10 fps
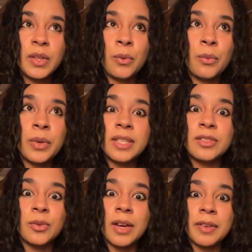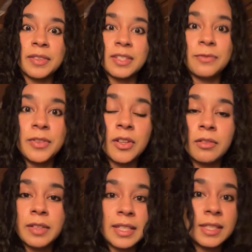we do have like this fear
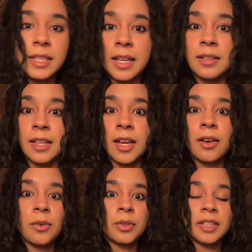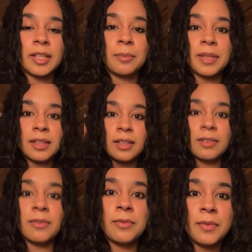of like standing out or like being
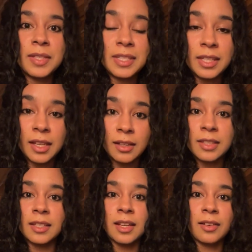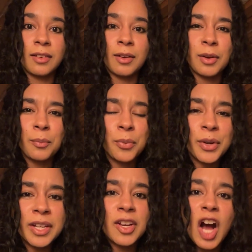seen. It's like a
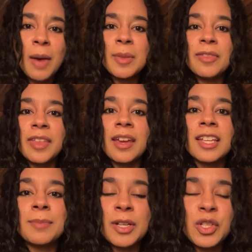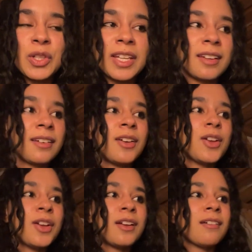pretty common thing, especially like
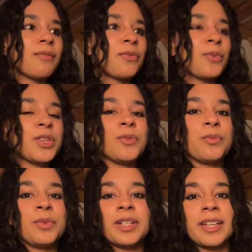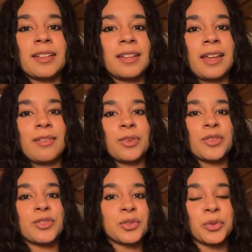when you look at like when
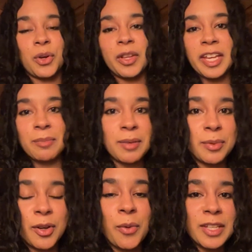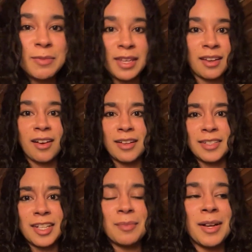you're scrolling, people are always making
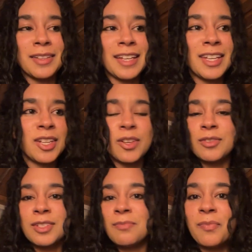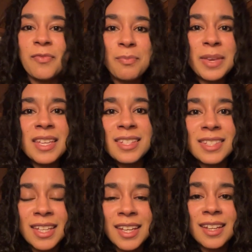content about like, you know, be
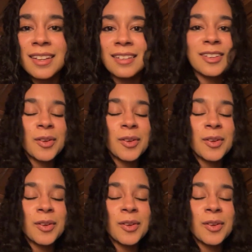seen, you